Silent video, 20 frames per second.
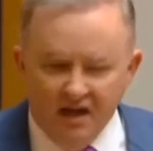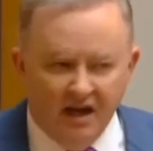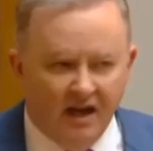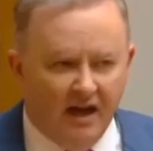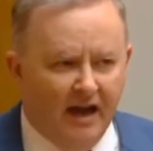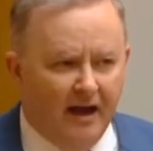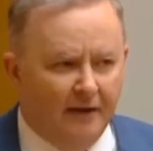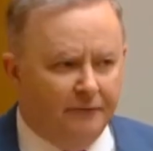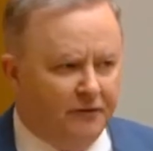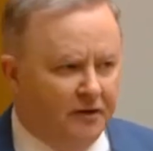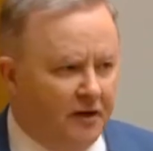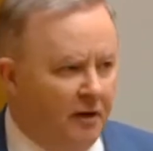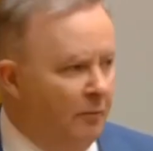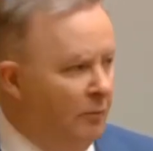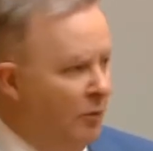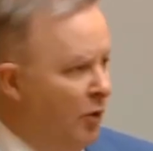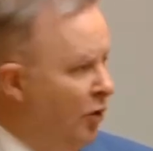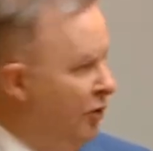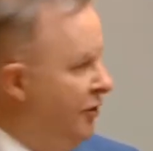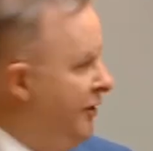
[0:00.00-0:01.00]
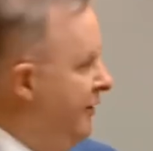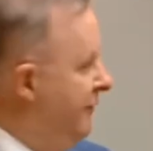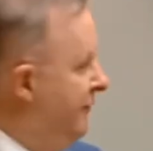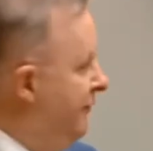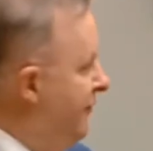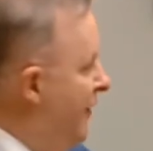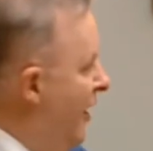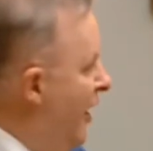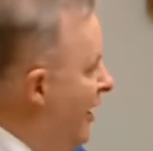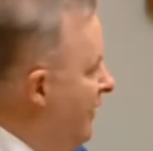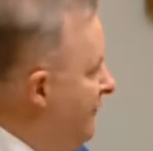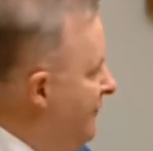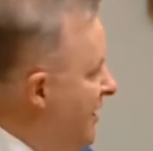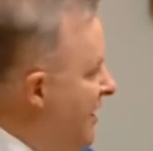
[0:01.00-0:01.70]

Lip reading: after more than 5